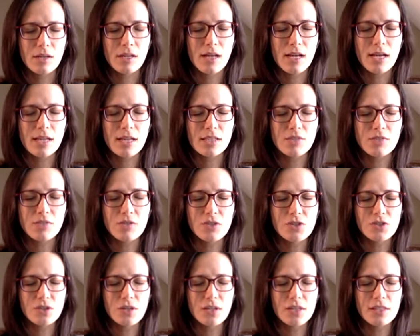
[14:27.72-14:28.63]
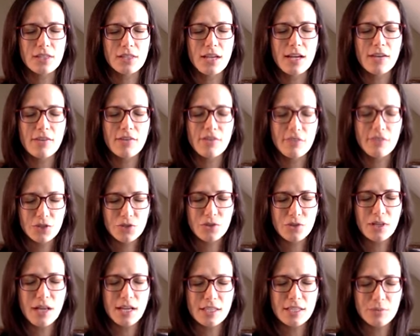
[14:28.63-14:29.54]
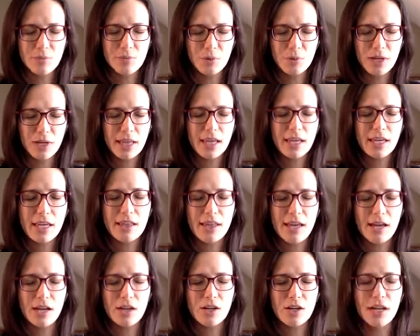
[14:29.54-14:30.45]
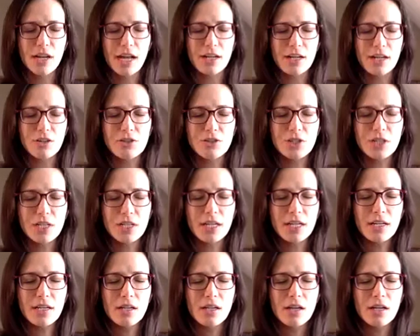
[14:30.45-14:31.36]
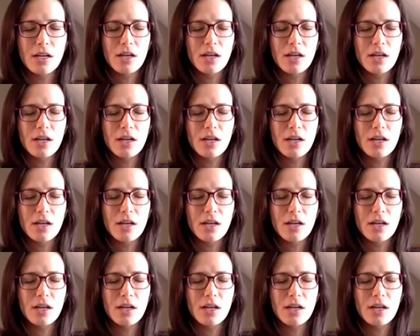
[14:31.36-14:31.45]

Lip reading: And as you visualize breathing in that good energy,